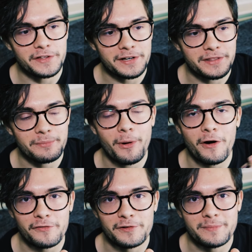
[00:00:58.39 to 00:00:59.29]
the
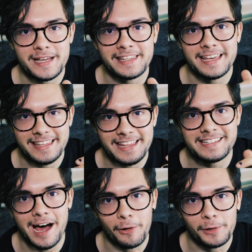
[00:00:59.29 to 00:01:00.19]
bathroom in a
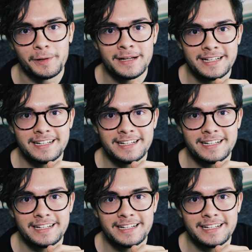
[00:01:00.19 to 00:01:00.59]
towel.